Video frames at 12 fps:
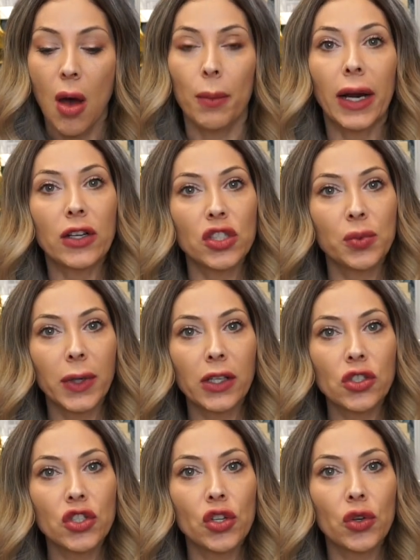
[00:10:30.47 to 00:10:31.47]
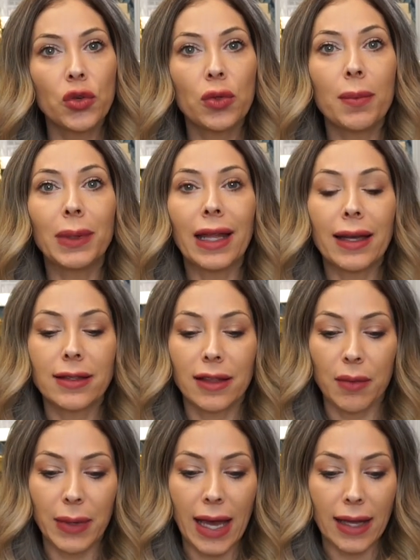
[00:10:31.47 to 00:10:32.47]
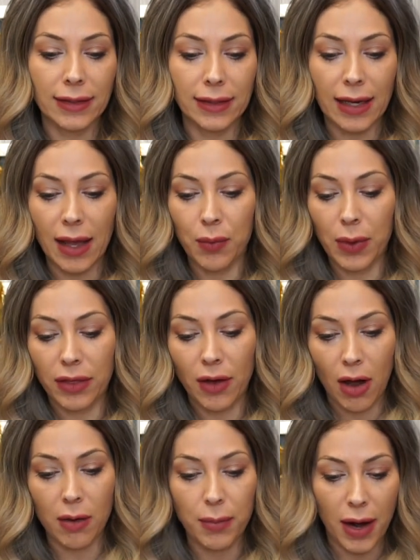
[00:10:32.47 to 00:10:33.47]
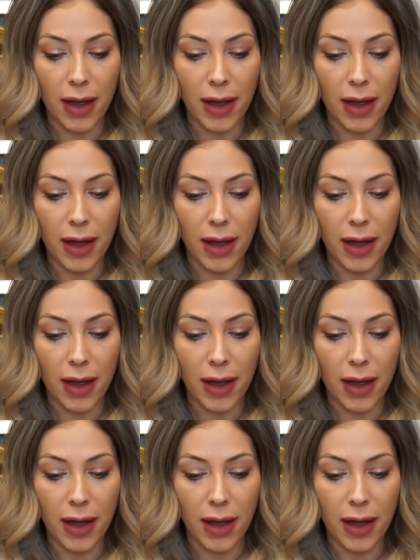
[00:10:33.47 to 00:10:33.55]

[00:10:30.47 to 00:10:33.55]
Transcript: but I just wanted to show you the blend that we got today with our